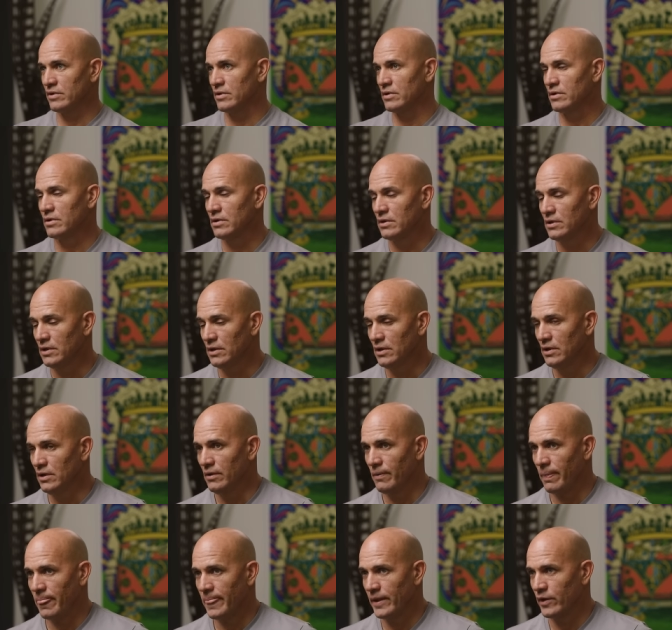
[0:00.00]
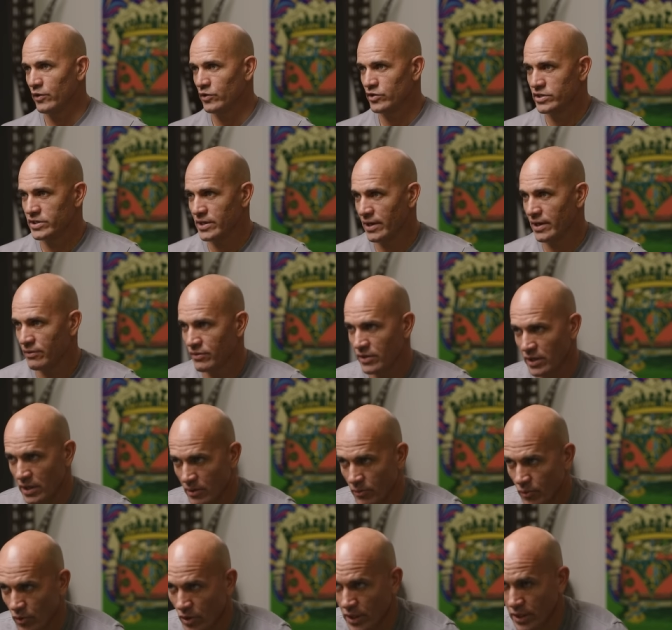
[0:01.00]
And you'll just have to end
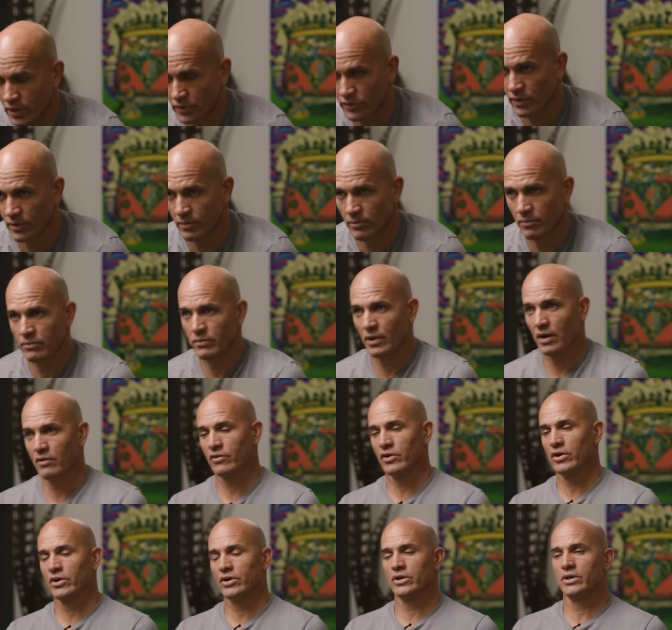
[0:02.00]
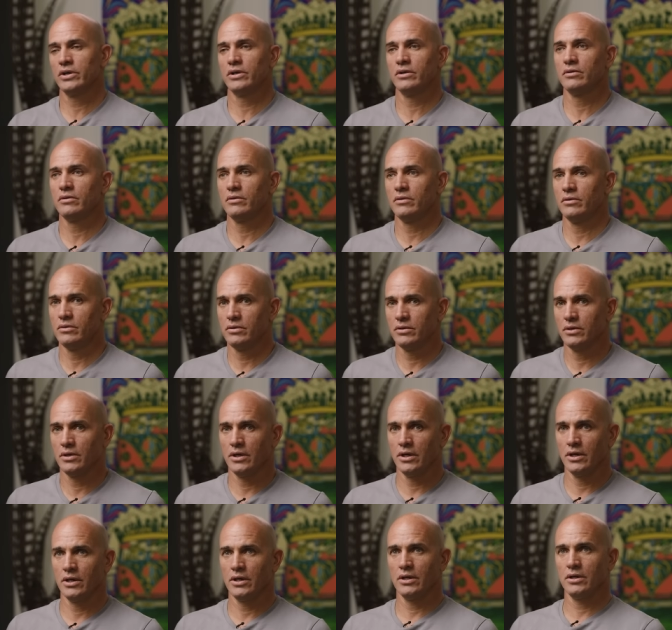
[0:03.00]
up running in something not very good.
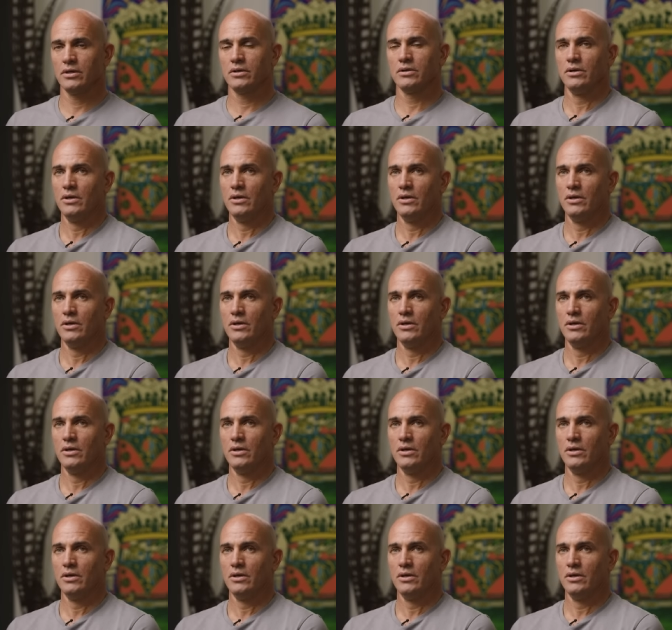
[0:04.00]
Uh,